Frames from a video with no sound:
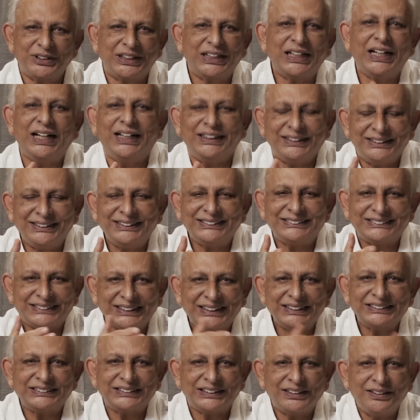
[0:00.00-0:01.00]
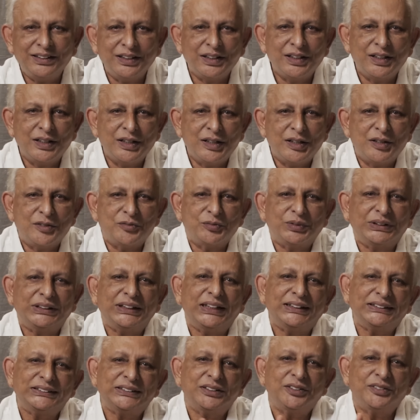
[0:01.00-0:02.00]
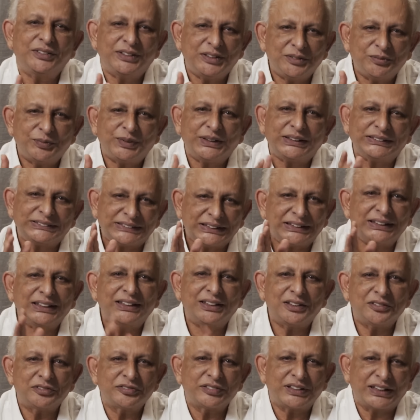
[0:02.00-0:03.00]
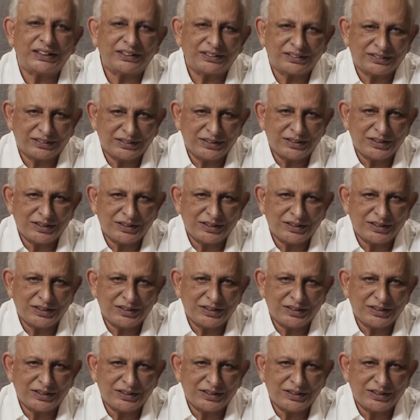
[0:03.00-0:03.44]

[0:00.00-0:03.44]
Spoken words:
We can't discuss it, but that's a very personal affair.